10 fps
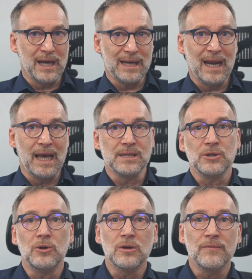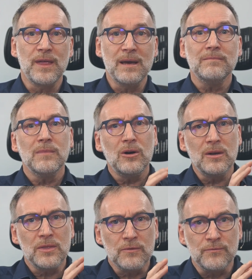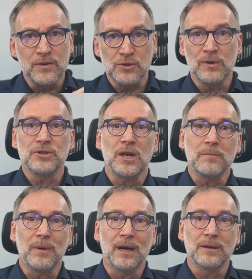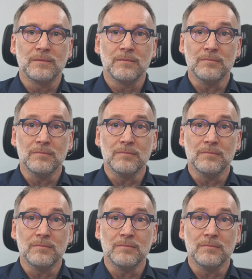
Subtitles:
analyze all of them, only the visual shape part.